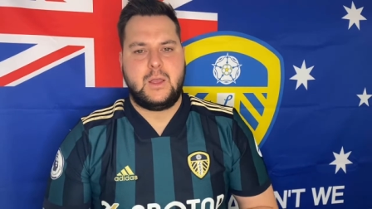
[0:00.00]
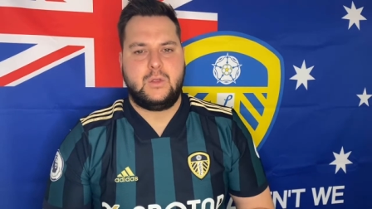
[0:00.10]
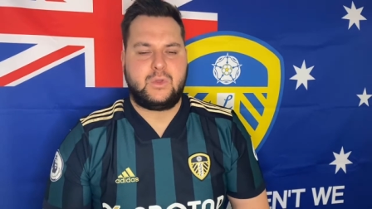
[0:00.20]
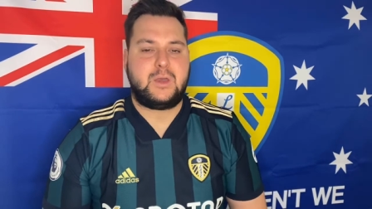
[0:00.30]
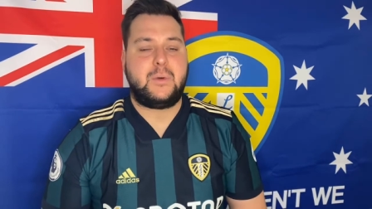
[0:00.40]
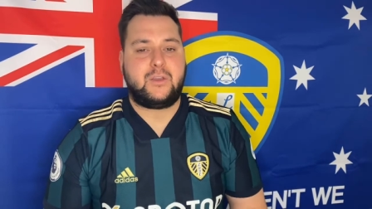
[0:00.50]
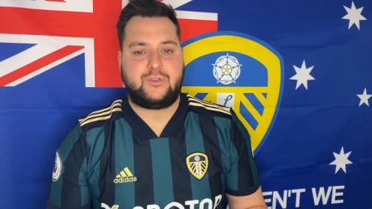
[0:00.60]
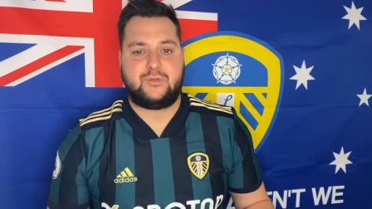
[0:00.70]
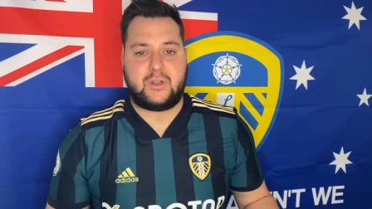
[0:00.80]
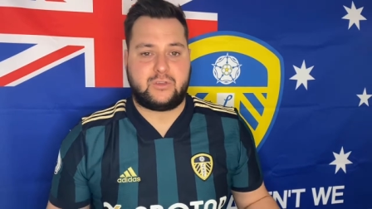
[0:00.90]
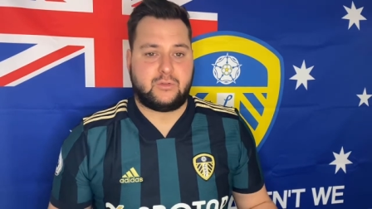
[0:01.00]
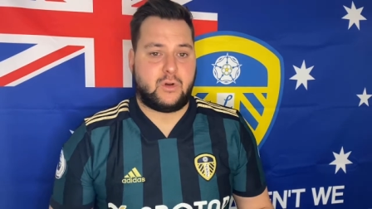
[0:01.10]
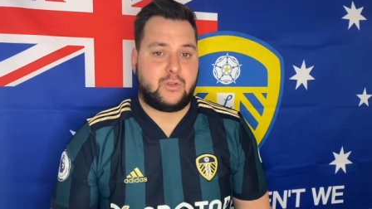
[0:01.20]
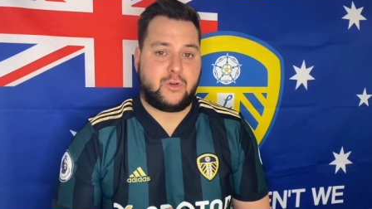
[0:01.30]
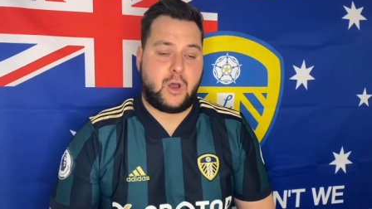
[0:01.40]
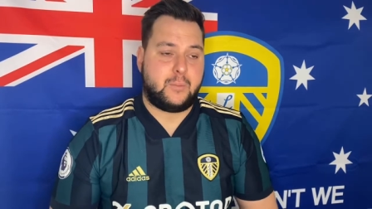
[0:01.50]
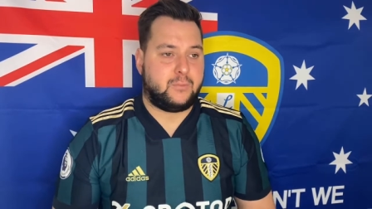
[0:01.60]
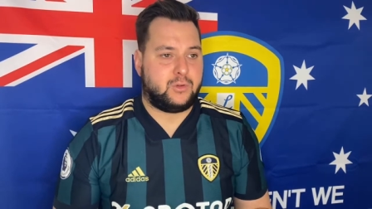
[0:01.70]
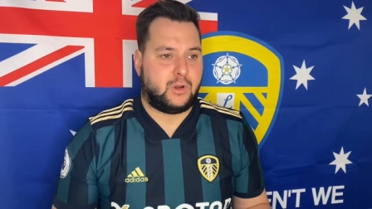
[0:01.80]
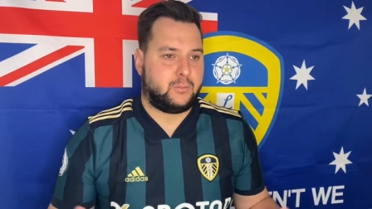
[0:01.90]
look, he makes the runs at the right time.
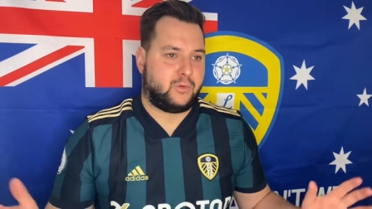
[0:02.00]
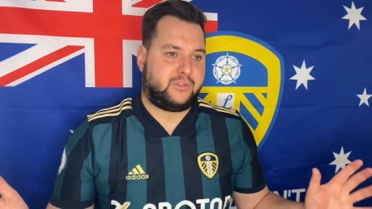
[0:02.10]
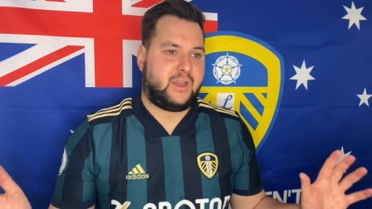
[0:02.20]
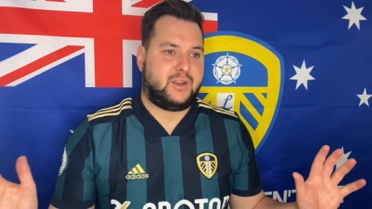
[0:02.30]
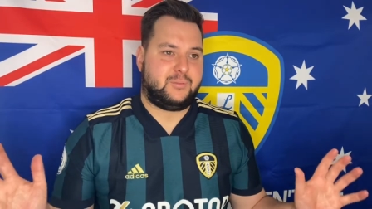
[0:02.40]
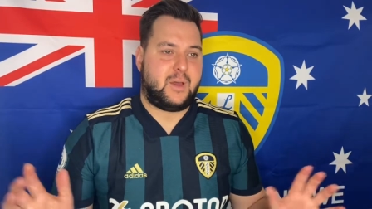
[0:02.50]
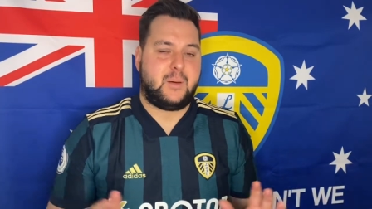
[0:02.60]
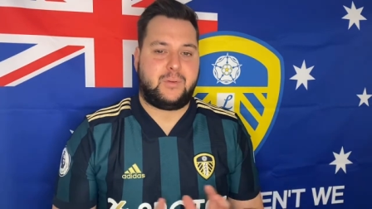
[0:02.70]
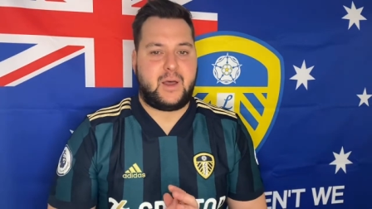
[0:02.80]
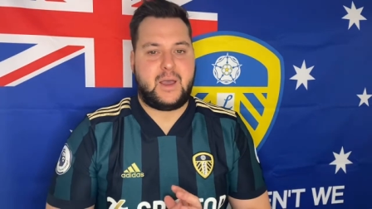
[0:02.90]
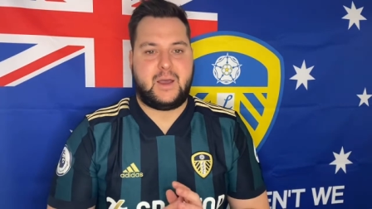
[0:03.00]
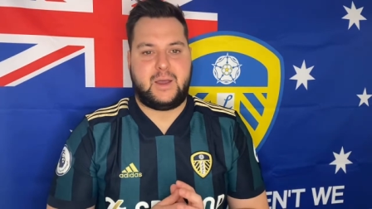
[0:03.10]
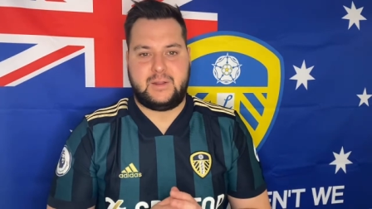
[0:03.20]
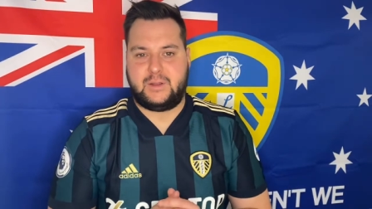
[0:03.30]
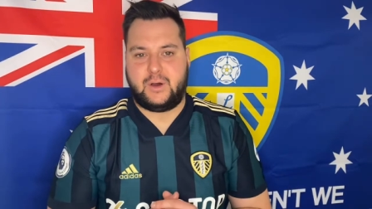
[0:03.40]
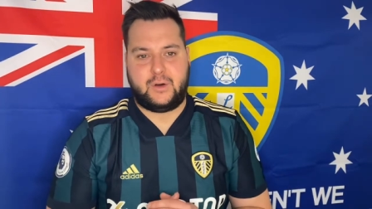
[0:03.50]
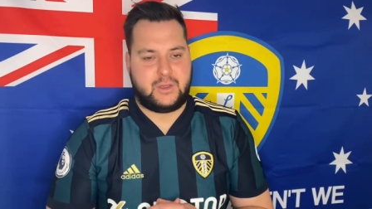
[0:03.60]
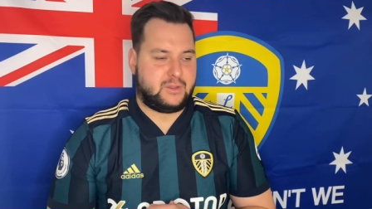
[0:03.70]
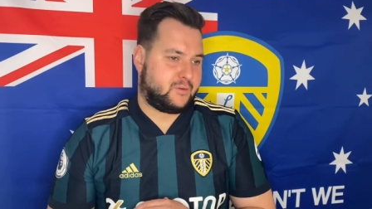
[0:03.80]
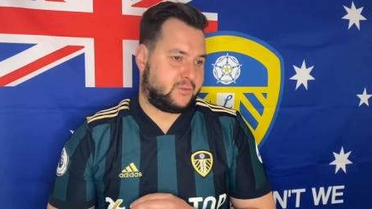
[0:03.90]
You know, I'm not saying he's a bad player, and
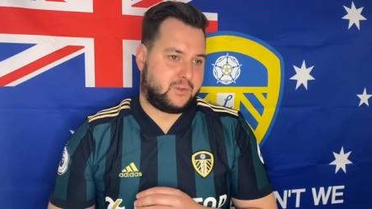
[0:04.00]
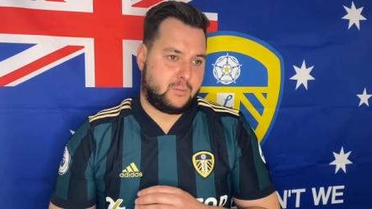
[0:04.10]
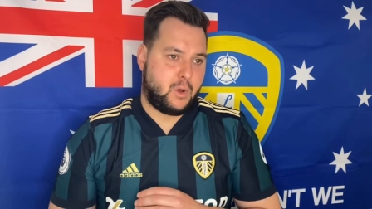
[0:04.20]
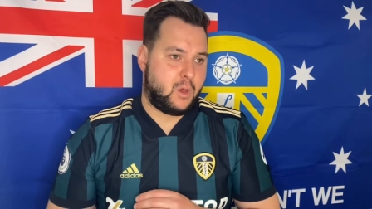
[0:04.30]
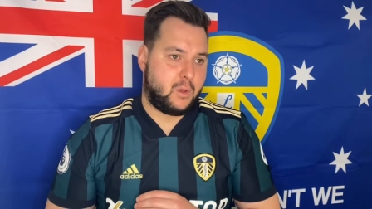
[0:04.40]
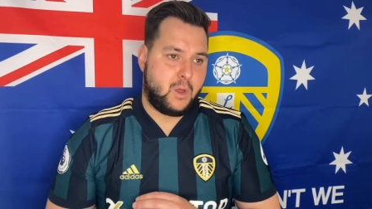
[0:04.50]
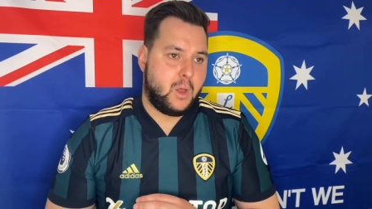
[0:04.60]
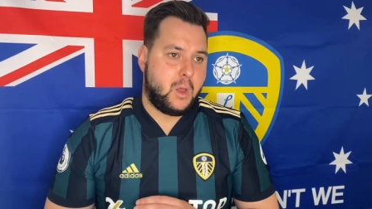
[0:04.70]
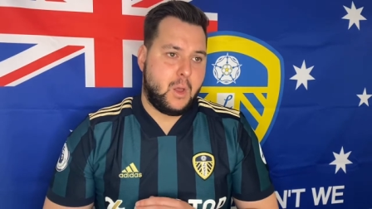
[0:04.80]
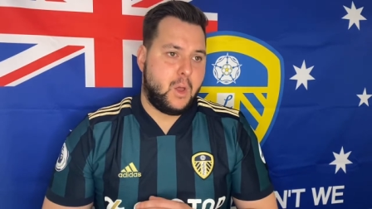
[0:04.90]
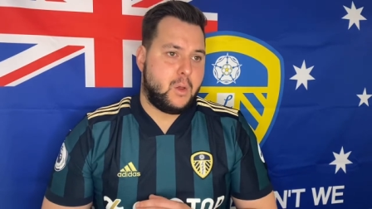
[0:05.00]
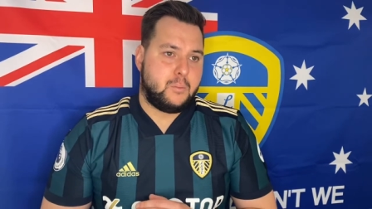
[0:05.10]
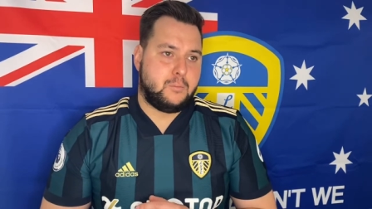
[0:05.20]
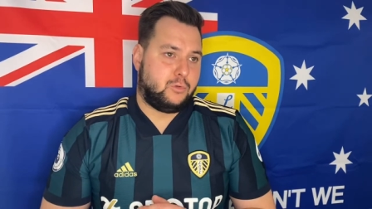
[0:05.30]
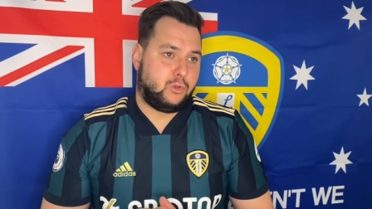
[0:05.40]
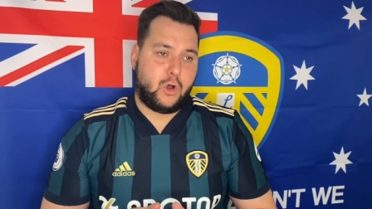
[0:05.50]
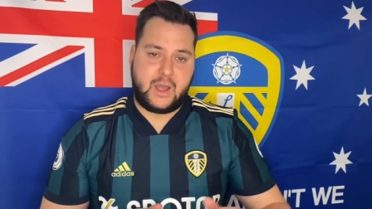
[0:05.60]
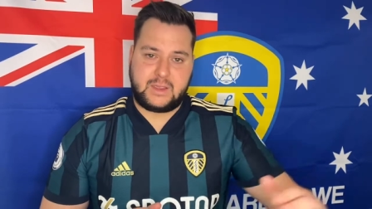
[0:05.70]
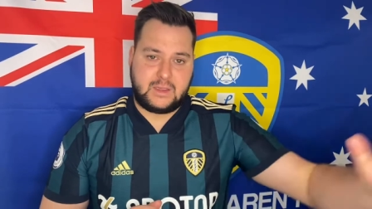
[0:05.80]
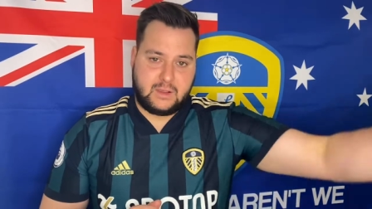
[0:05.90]
he's obviously a
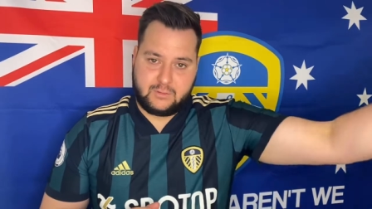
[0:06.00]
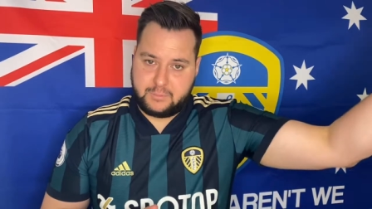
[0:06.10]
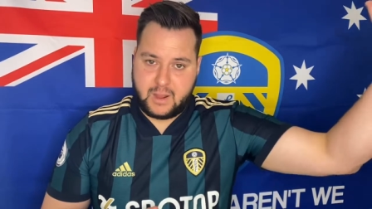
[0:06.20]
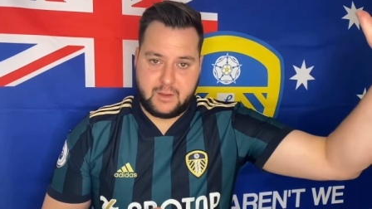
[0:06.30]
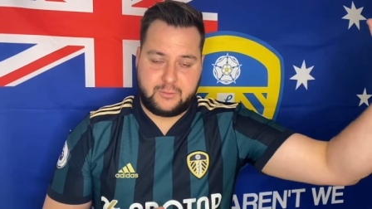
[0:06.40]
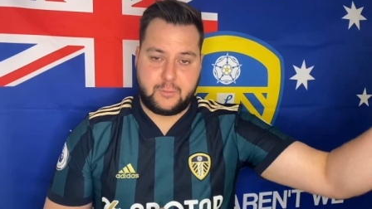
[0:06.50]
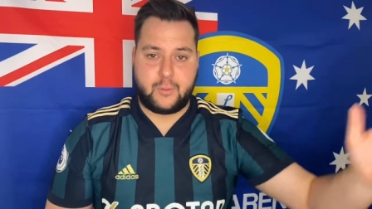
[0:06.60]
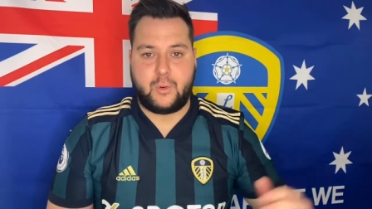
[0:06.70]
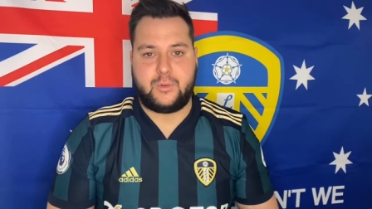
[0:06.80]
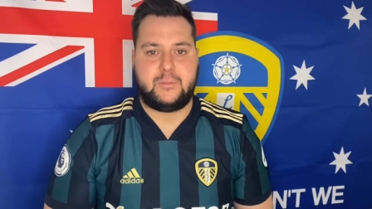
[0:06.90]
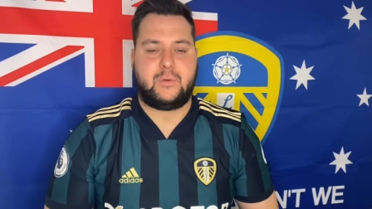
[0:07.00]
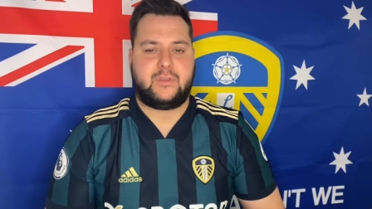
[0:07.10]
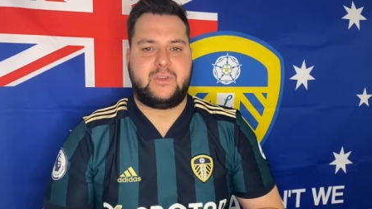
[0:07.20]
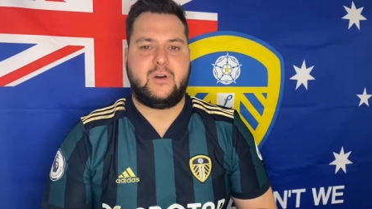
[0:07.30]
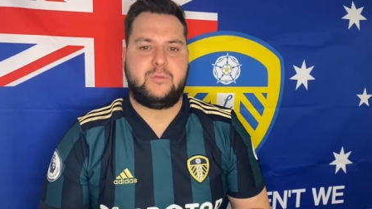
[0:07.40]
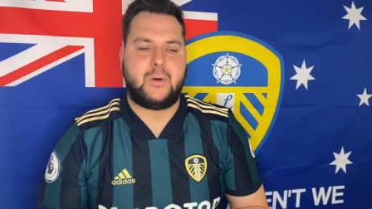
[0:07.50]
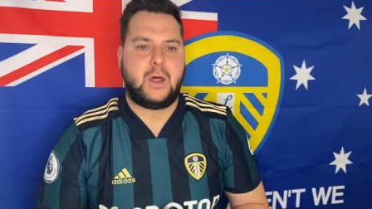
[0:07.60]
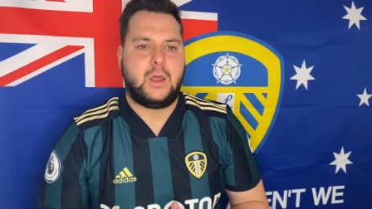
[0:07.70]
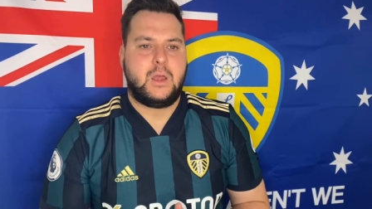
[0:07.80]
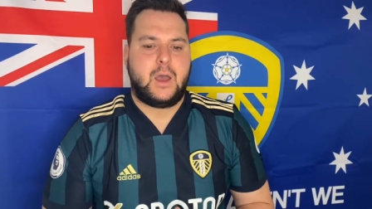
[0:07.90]
light years better footballer than myself, but